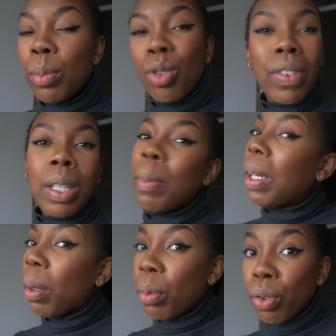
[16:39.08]
not really a
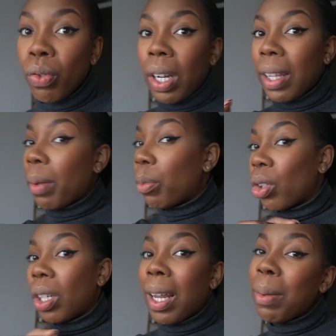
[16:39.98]
makeup guru like that, I'm not
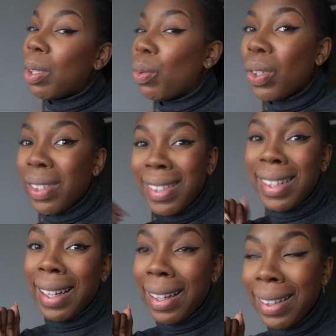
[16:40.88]
gonna lie. I'm still using
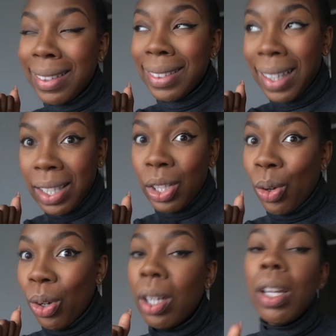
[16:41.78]
Sleek, that says a
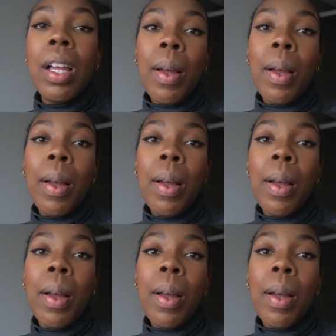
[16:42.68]
lot.